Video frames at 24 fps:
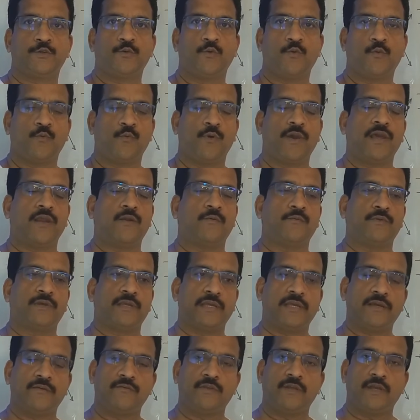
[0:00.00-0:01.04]
where we
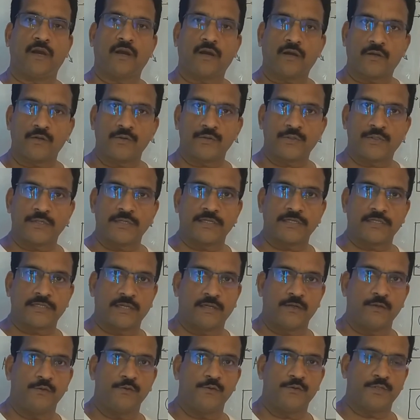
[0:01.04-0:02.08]
give the acoustic
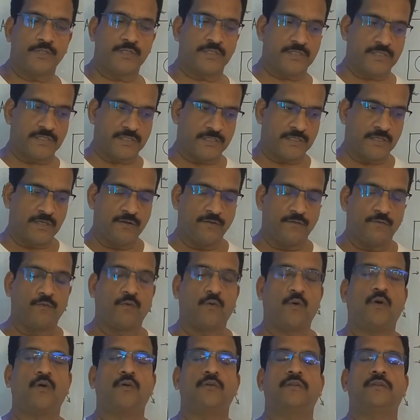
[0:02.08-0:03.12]
solutions
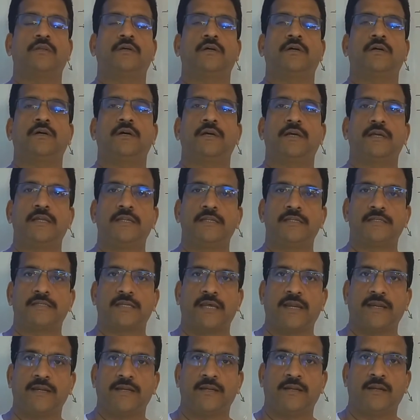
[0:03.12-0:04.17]
for the
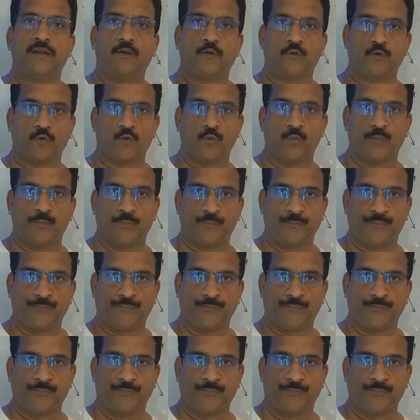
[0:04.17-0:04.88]
inside room.